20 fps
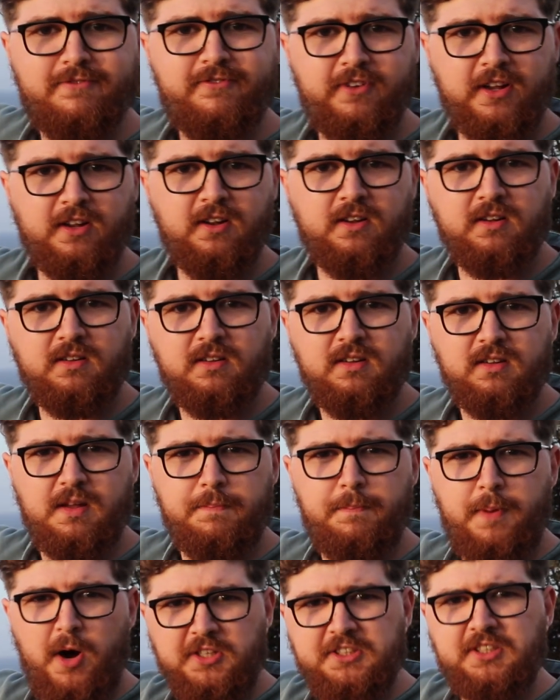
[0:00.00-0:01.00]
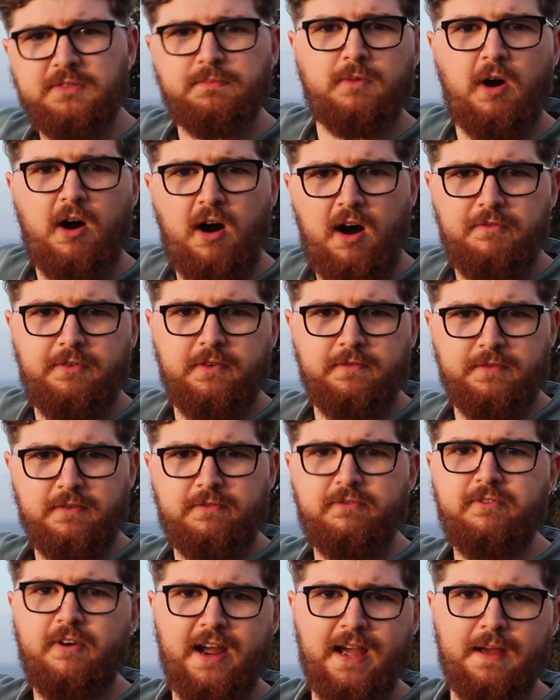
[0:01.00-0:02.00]
fill the bottom half of
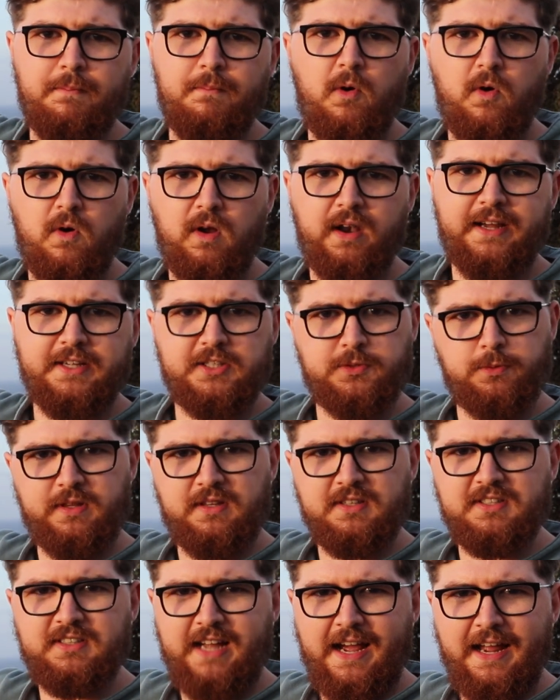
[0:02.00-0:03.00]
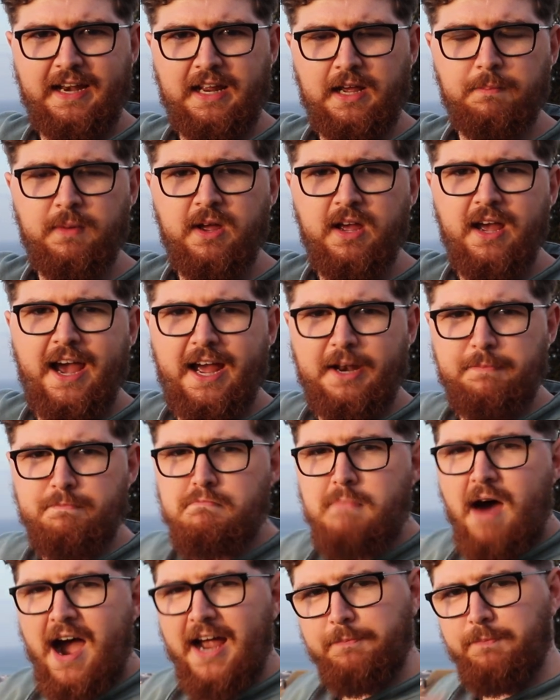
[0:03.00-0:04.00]
the frame more or less with the stadium. It
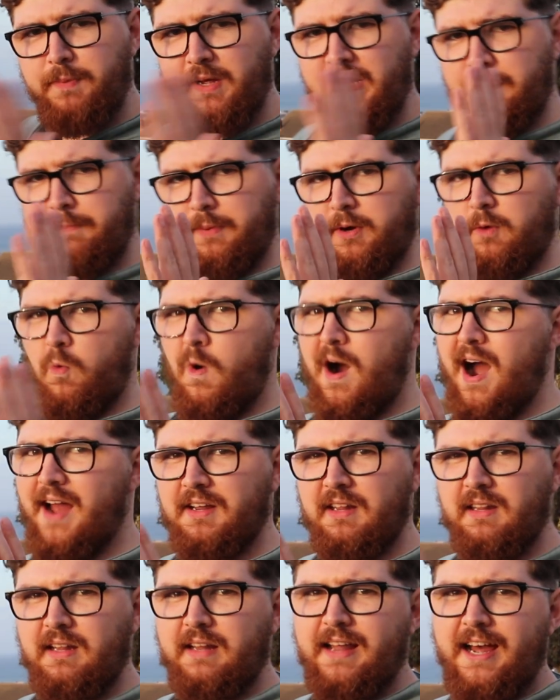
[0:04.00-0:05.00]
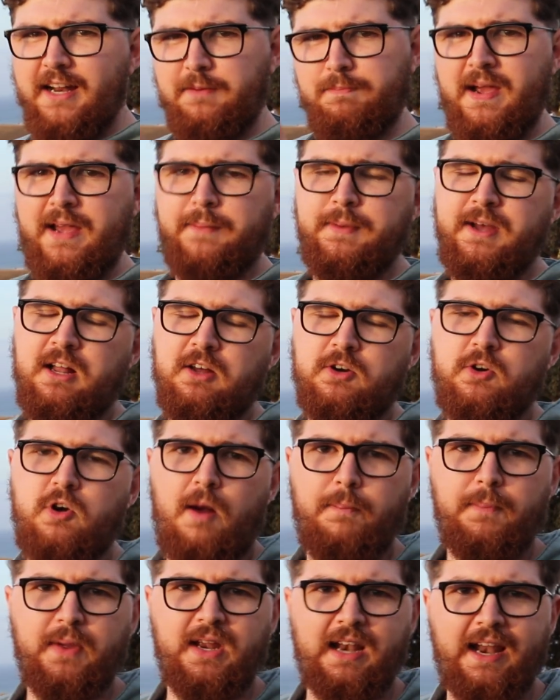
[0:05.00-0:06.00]
might be a bit wider than that, maybe I'll
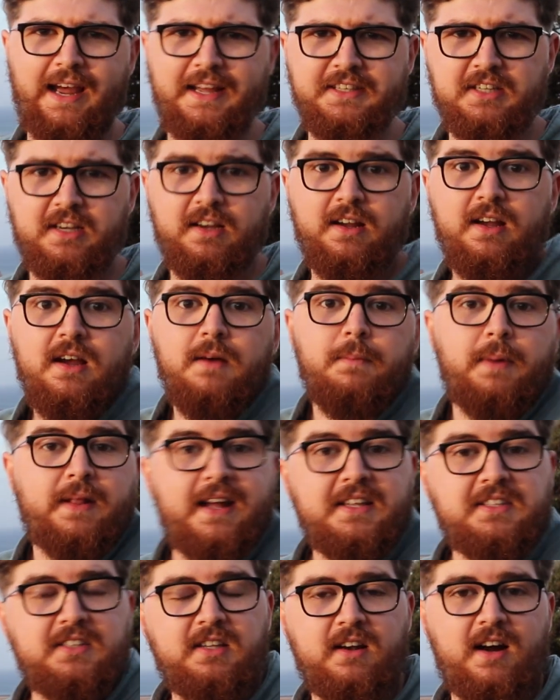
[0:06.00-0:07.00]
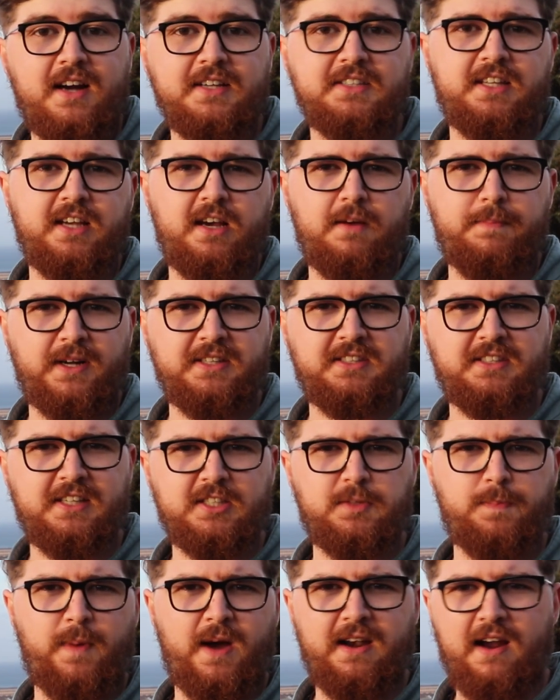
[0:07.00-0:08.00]
crop in later, but that's the nice thing about
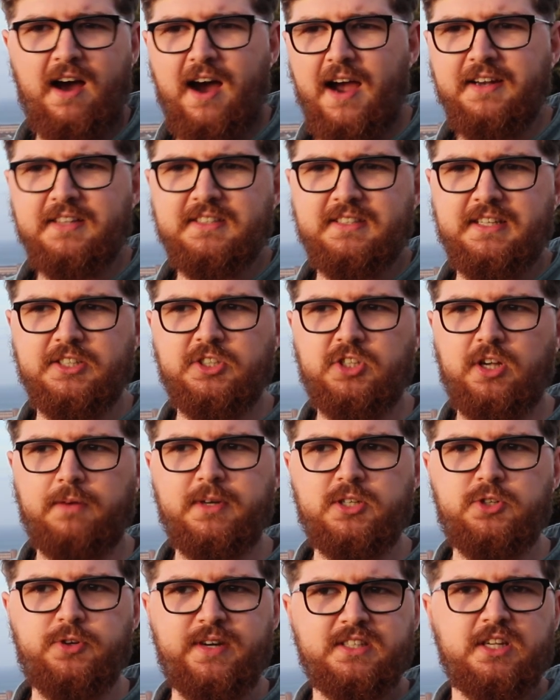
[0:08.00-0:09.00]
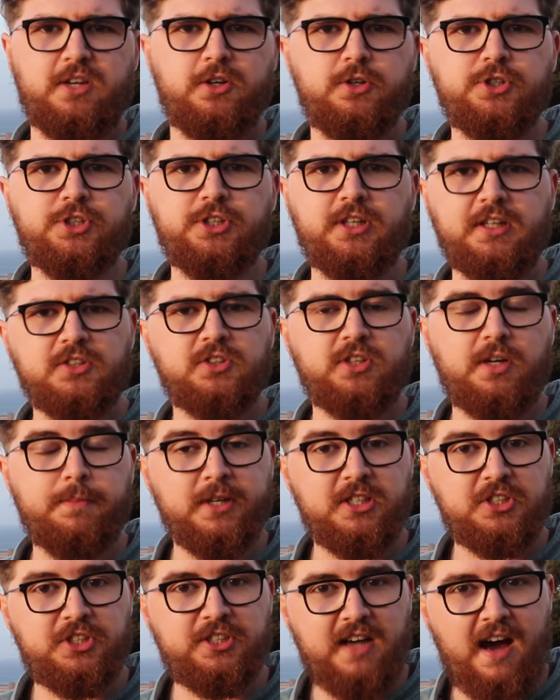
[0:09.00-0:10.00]
6x9 is there's so much resolution and so
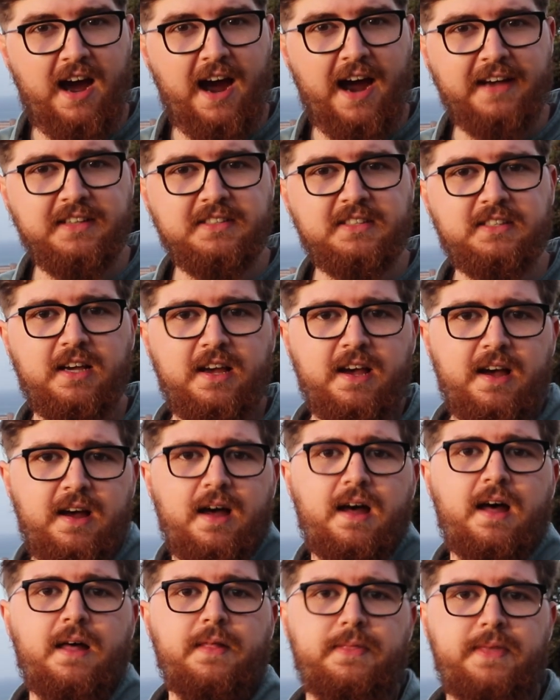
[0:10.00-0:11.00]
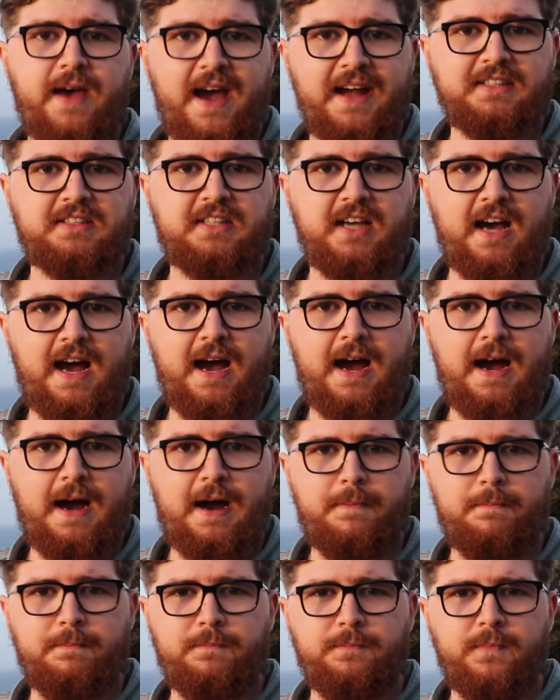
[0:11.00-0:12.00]
much size that
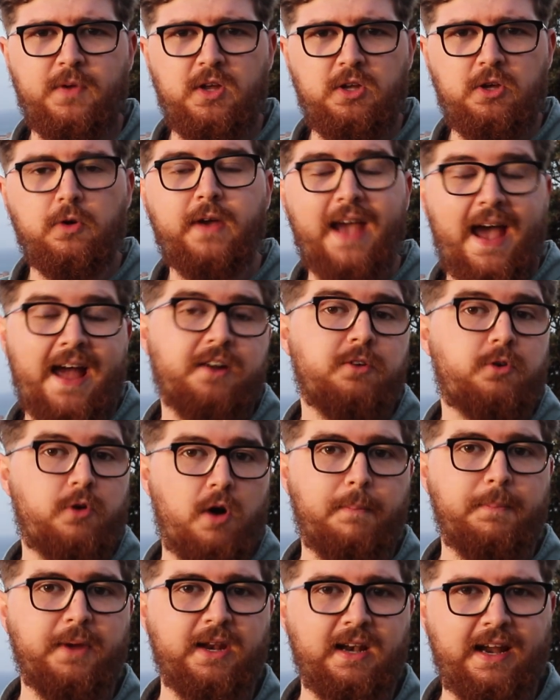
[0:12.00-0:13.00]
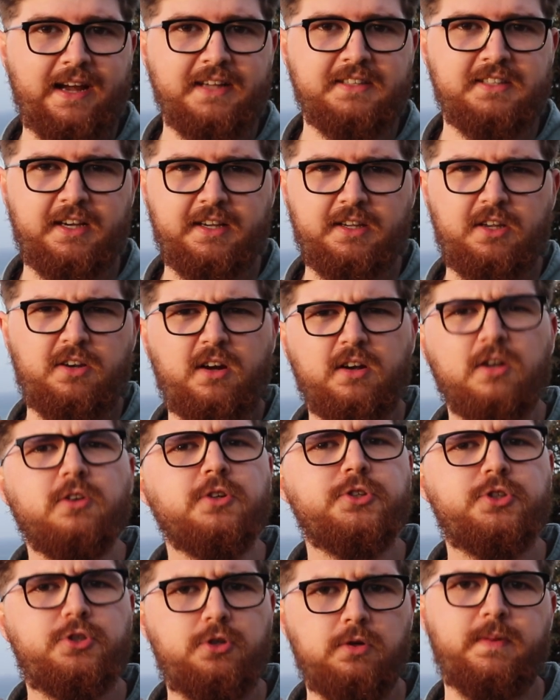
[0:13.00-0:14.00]
you can crop in later and you don't
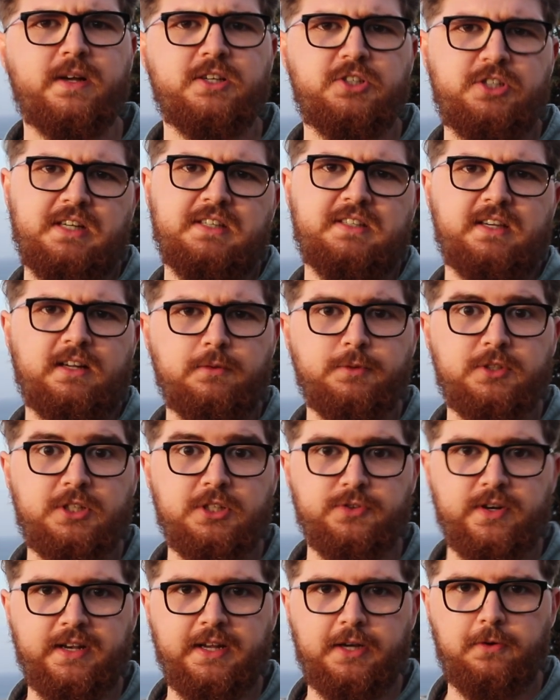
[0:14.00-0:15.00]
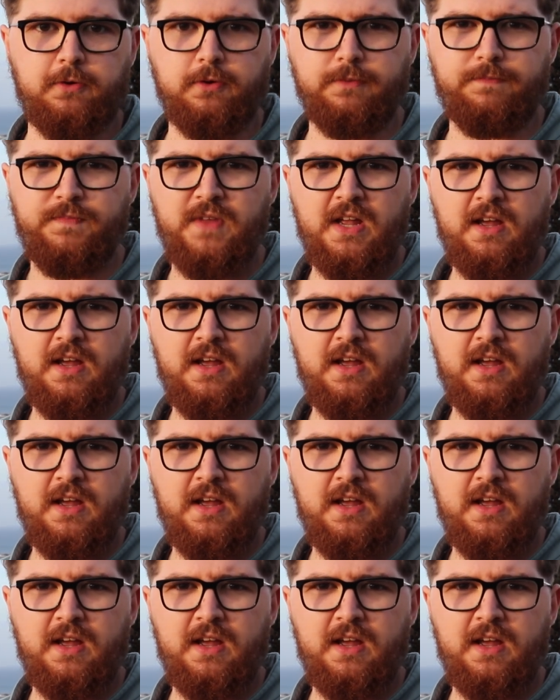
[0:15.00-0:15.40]
lose too much detail, which is really cool.